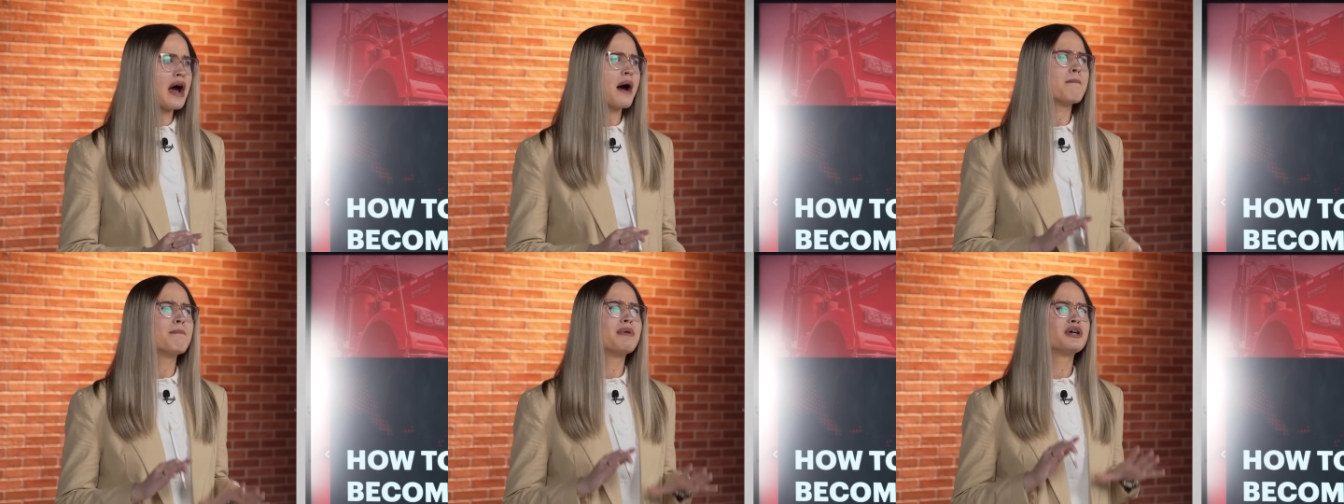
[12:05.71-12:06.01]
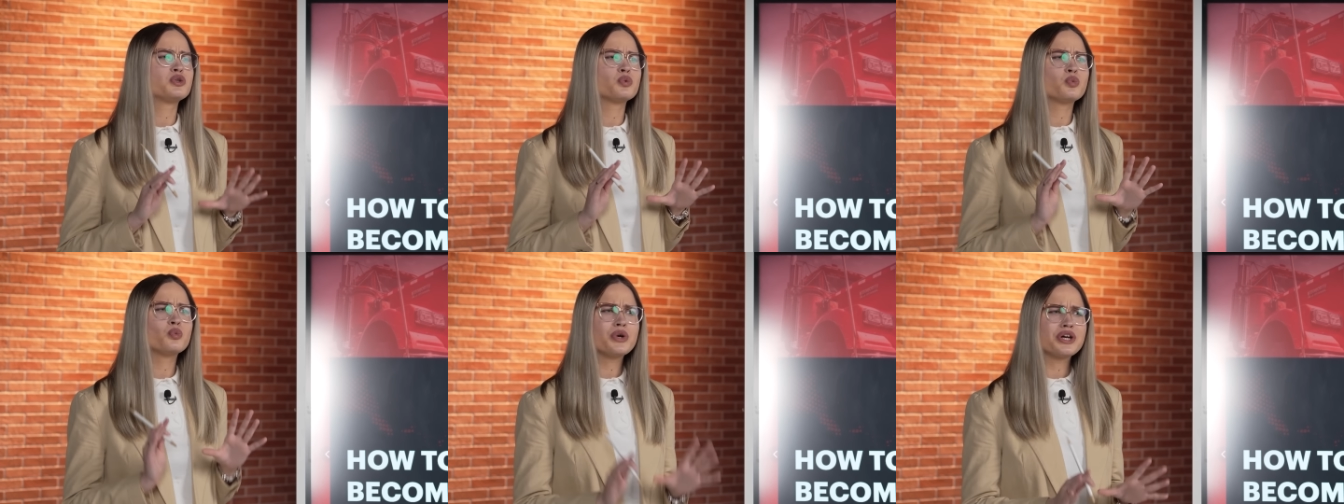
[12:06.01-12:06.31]

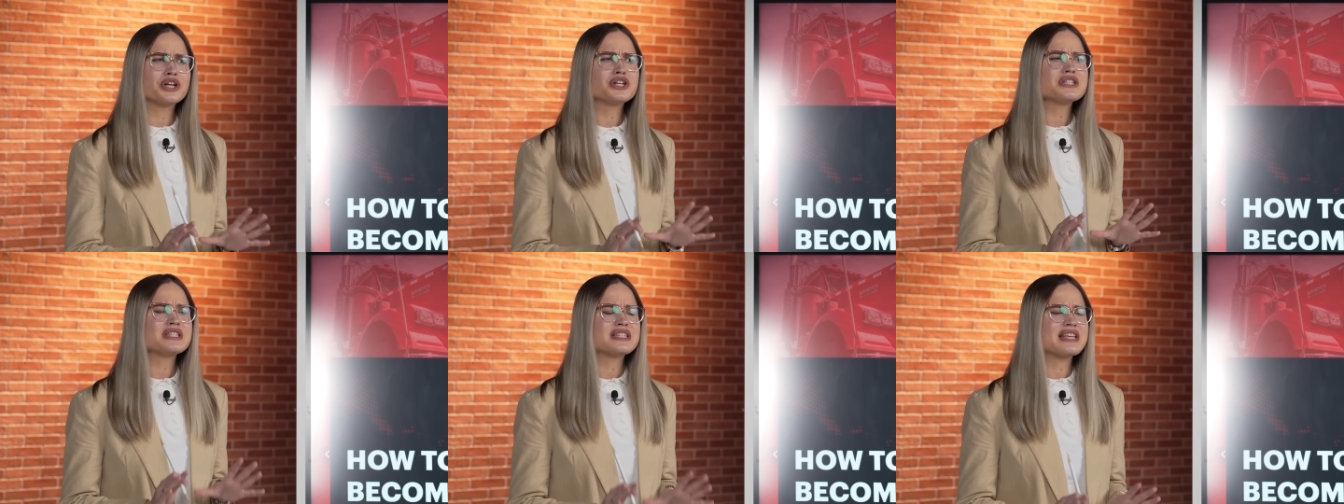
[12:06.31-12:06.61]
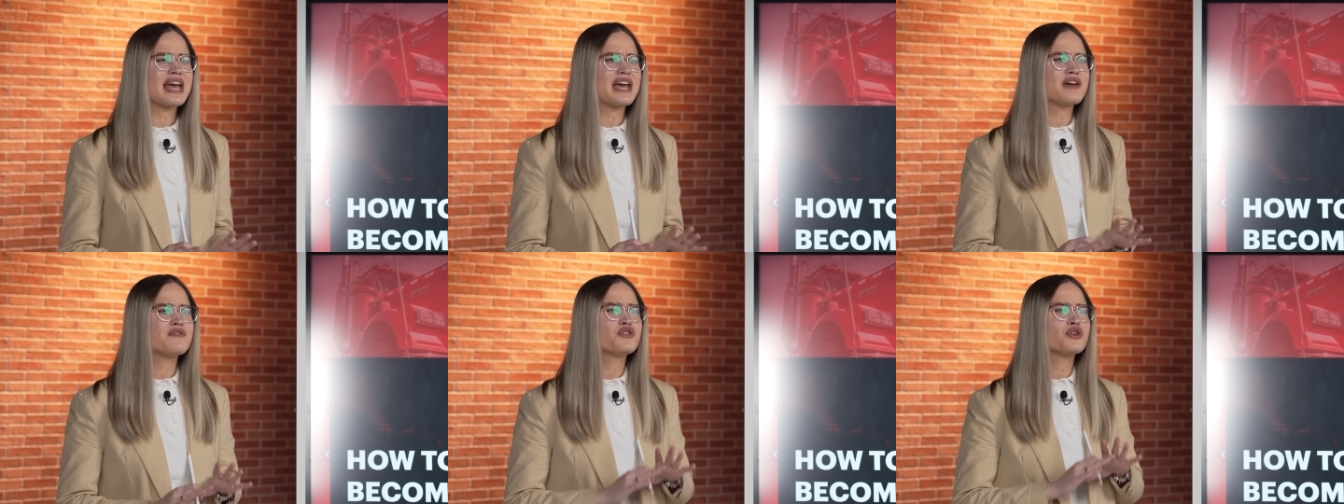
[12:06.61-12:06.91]
but will
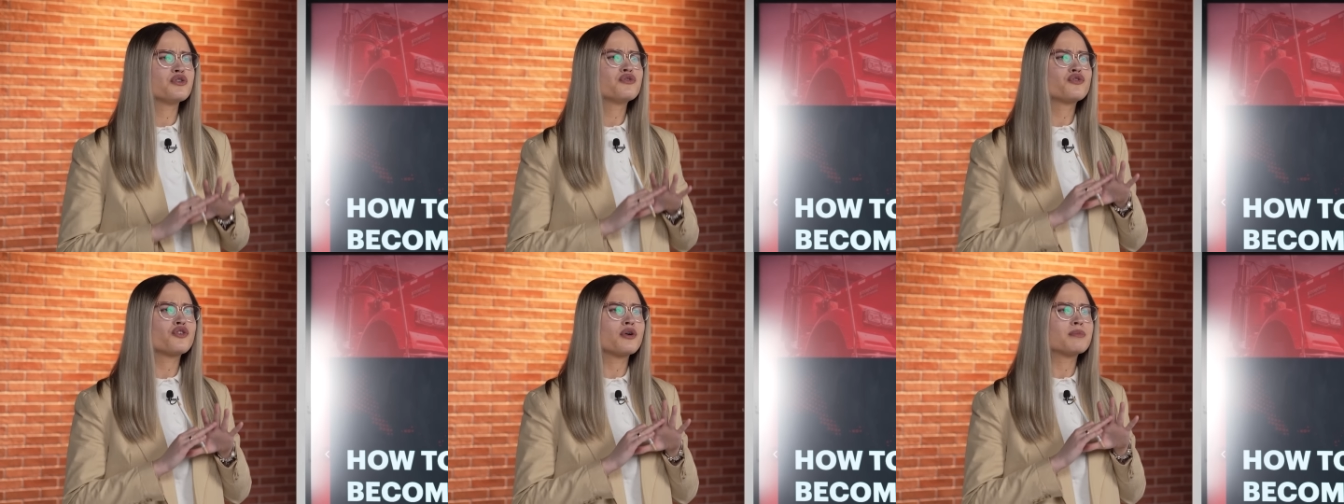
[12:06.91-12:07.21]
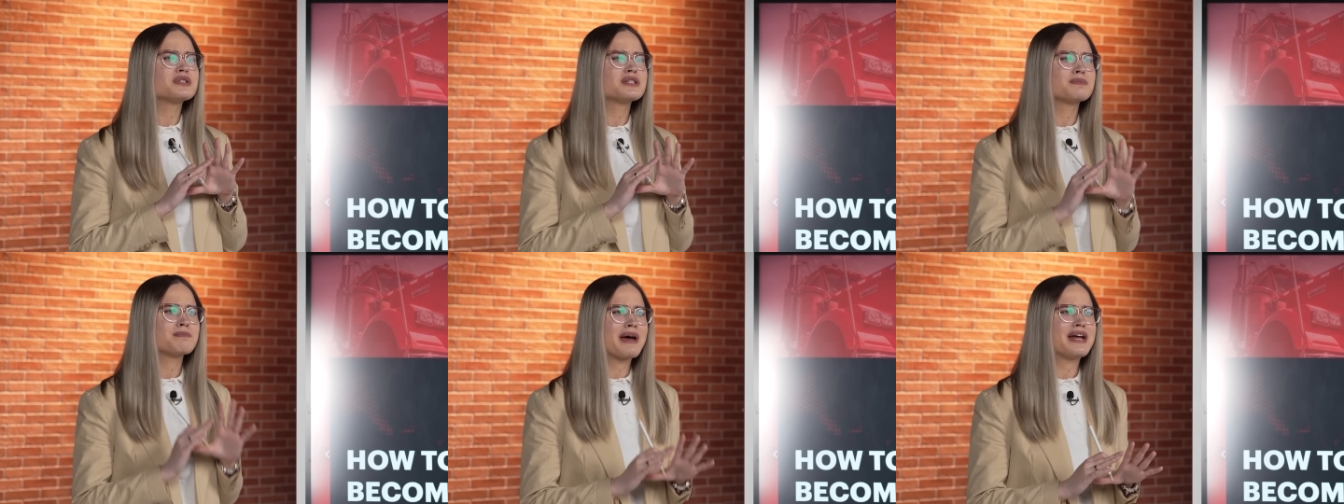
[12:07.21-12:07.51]
save you from
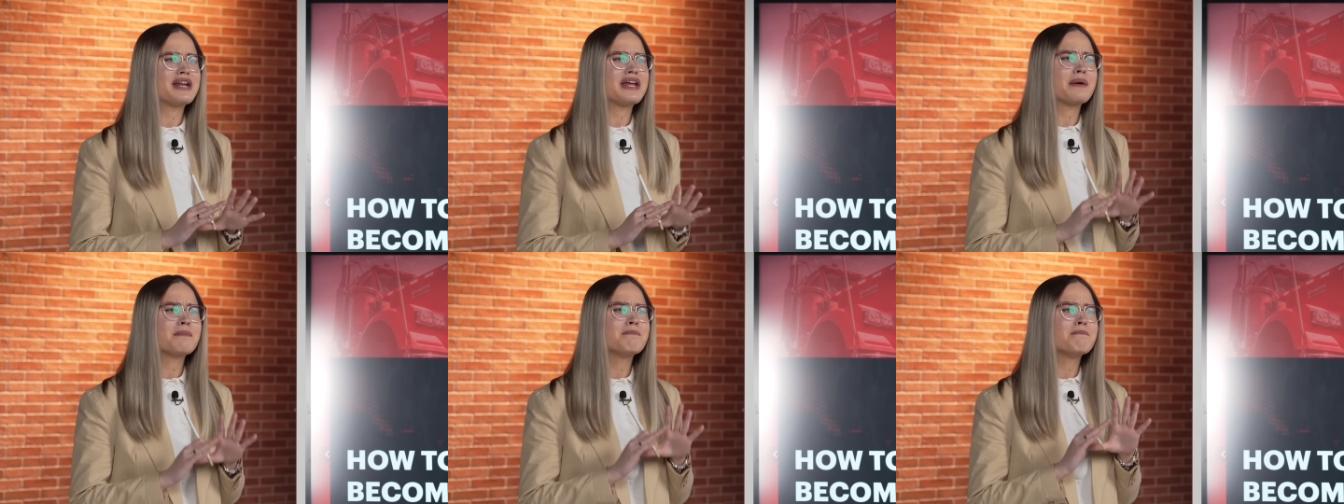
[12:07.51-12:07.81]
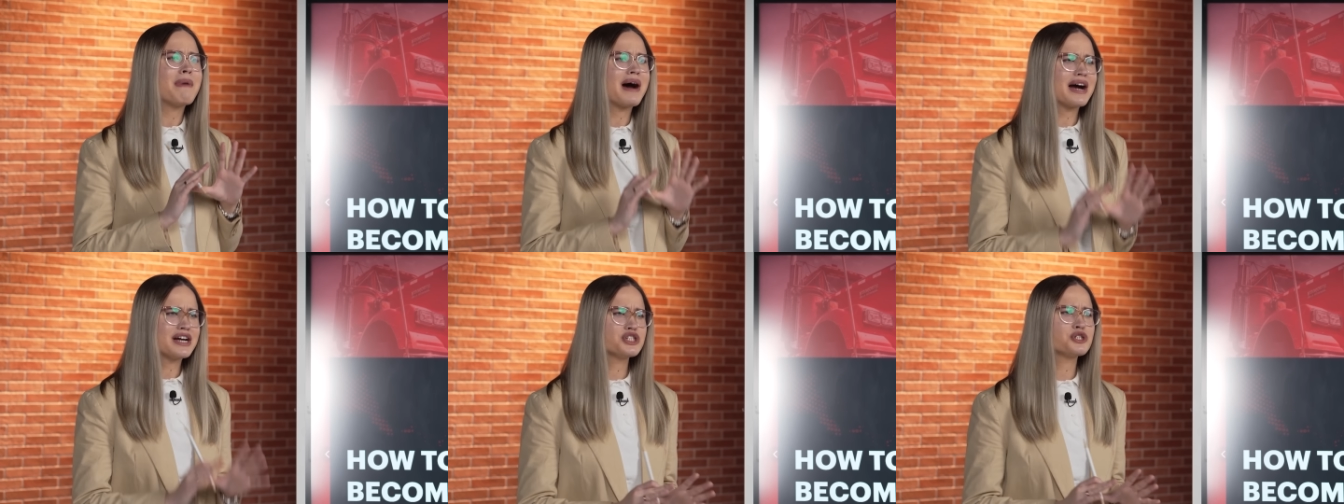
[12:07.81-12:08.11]
spending
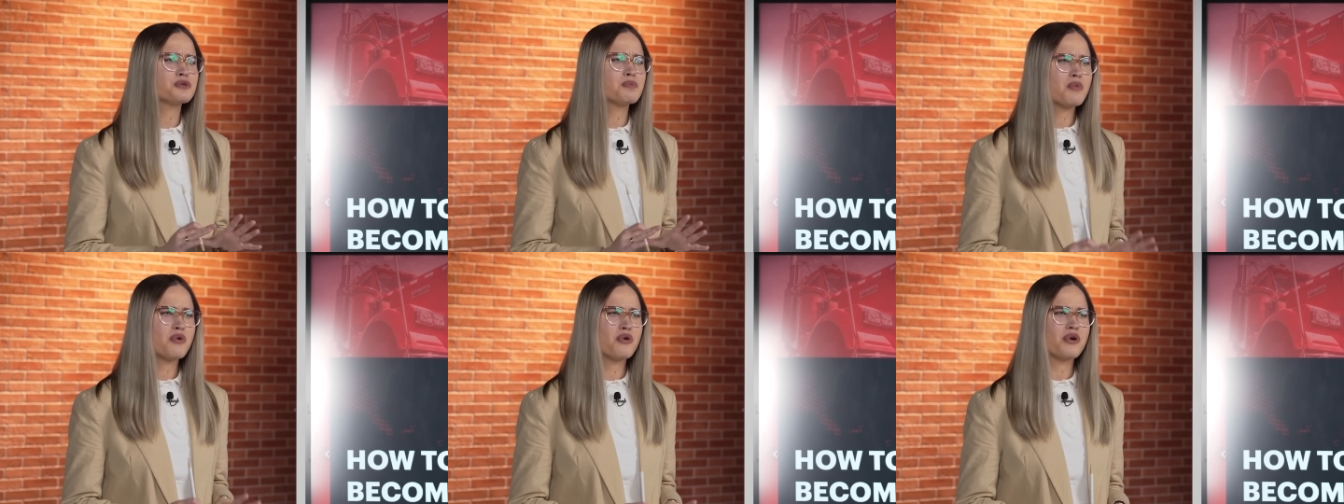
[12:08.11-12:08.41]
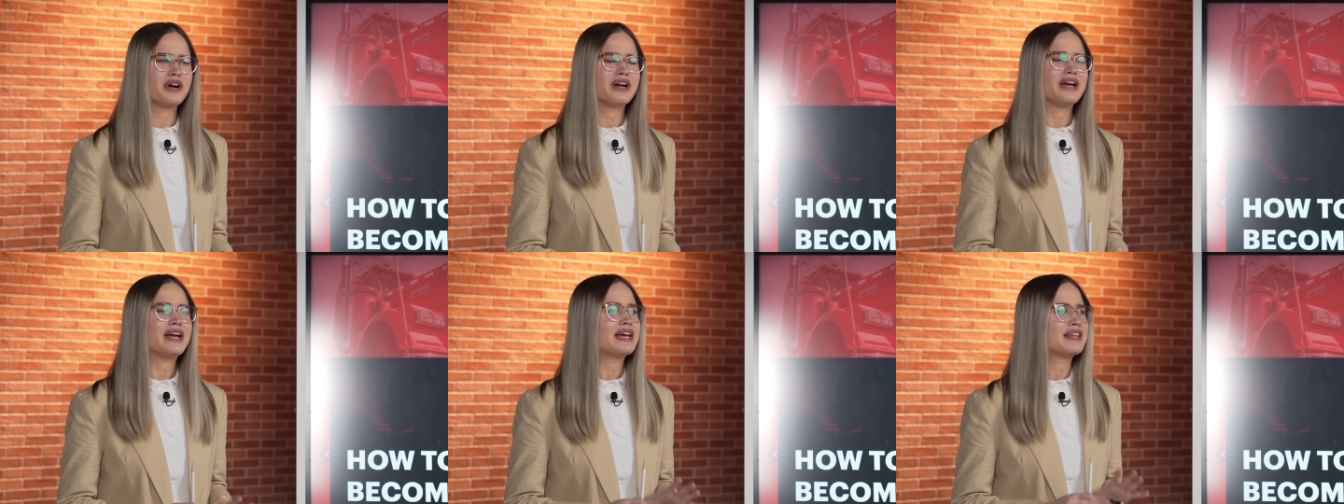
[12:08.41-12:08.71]
much
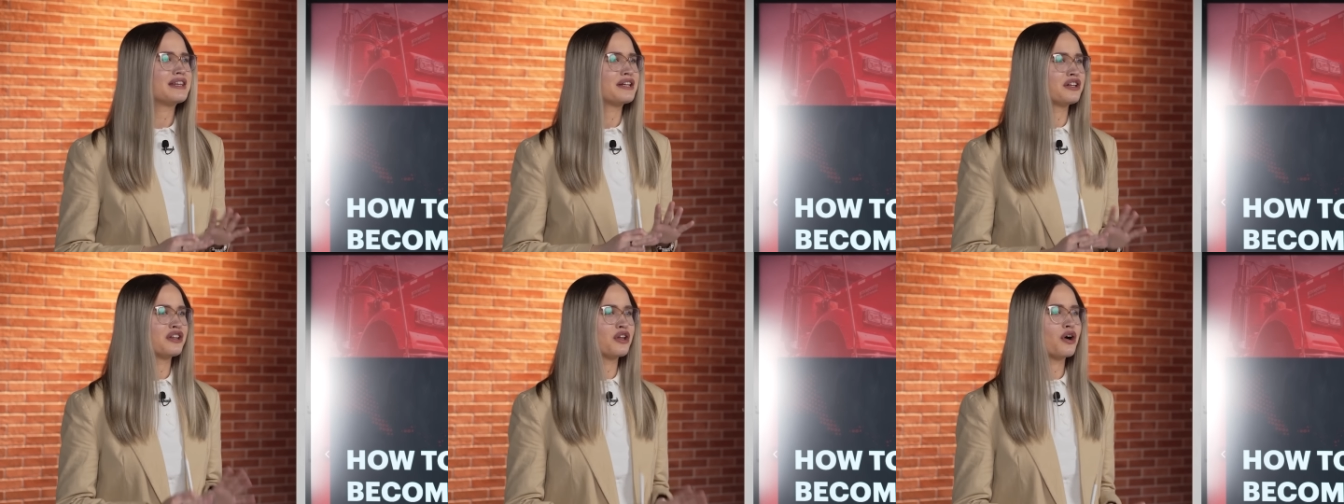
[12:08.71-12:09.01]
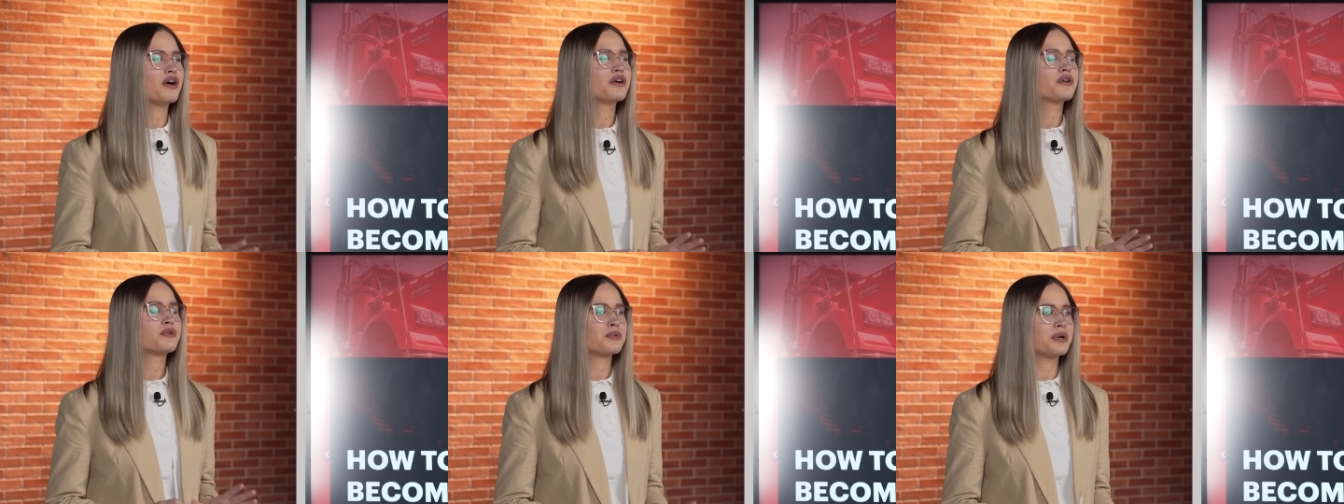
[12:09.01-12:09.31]
more in the
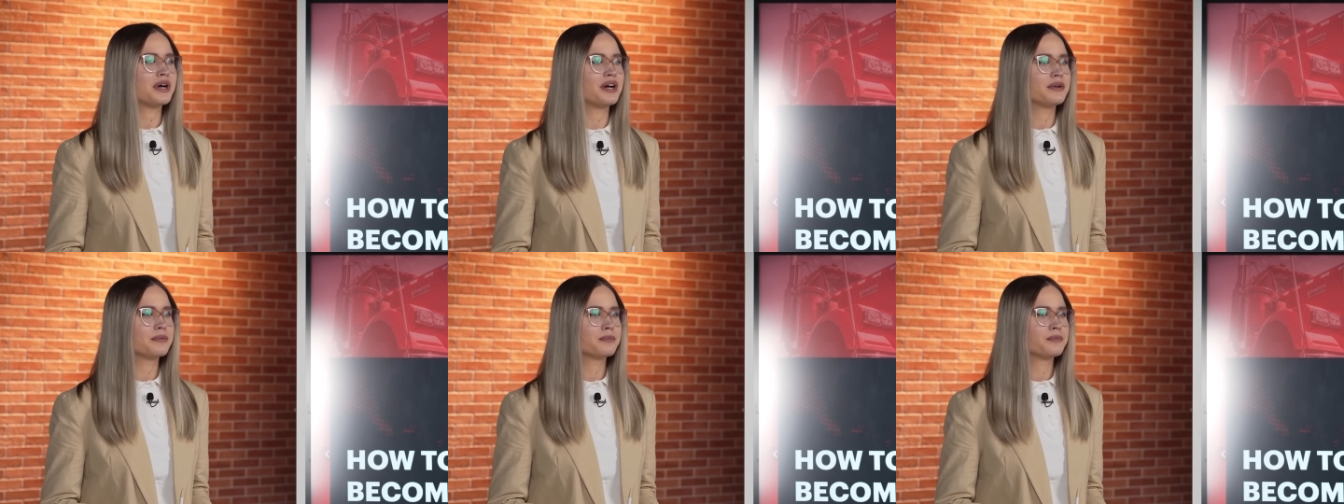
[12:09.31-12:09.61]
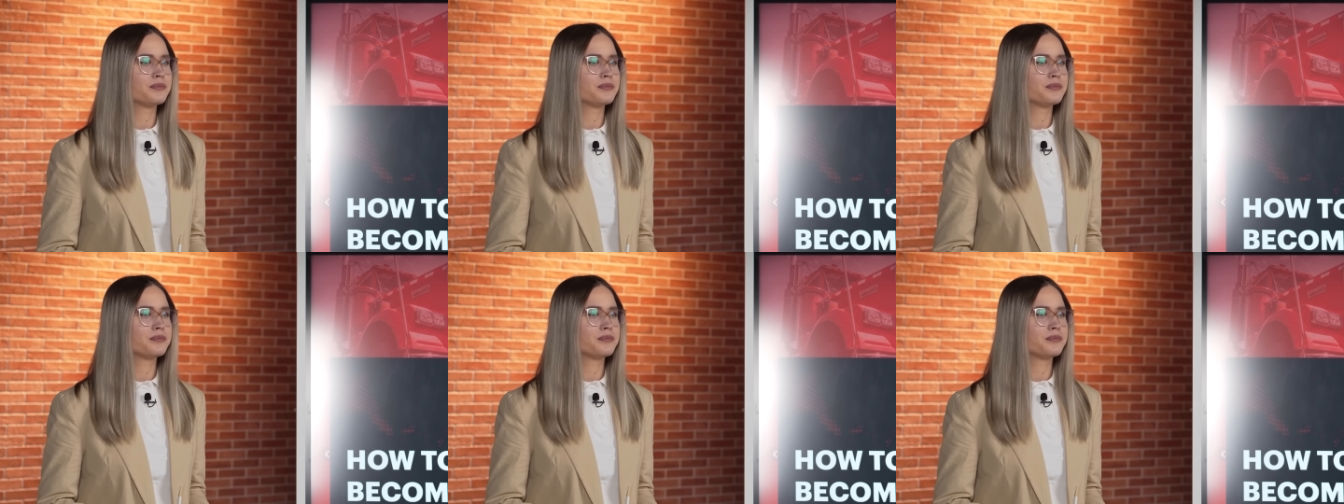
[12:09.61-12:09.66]
long run.